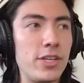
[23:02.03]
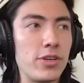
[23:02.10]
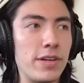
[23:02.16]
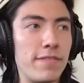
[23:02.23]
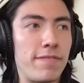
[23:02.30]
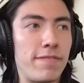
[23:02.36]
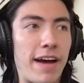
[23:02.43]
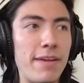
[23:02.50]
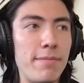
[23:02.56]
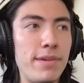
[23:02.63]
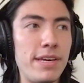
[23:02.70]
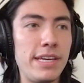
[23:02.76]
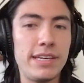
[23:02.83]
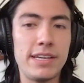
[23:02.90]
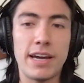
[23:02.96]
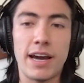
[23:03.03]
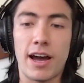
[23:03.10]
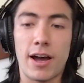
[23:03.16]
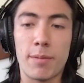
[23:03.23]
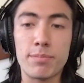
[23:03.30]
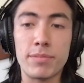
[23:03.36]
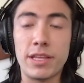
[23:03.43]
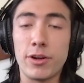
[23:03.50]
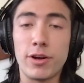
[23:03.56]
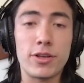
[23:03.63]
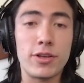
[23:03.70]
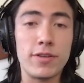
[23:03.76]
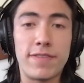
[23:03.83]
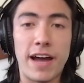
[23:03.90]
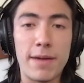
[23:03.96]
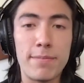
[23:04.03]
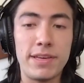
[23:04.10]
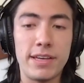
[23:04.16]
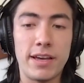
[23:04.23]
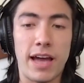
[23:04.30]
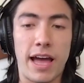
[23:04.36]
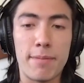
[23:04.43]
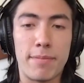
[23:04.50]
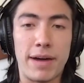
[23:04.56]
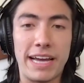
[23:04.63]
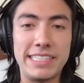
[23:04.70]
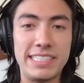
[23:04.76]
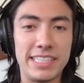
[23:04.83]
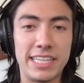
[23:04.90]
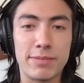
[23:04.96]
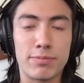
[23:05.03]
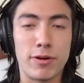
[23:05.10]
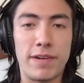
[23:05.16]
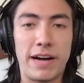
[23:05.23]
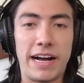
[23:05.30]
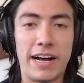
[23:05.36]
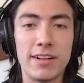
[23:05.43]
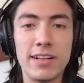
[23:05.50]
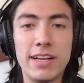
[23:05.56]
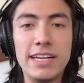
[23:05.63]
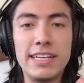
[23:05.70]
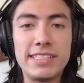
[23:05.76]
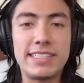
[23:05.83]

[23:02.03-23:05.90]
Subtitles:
You can find me, you can find me at my dealing profile,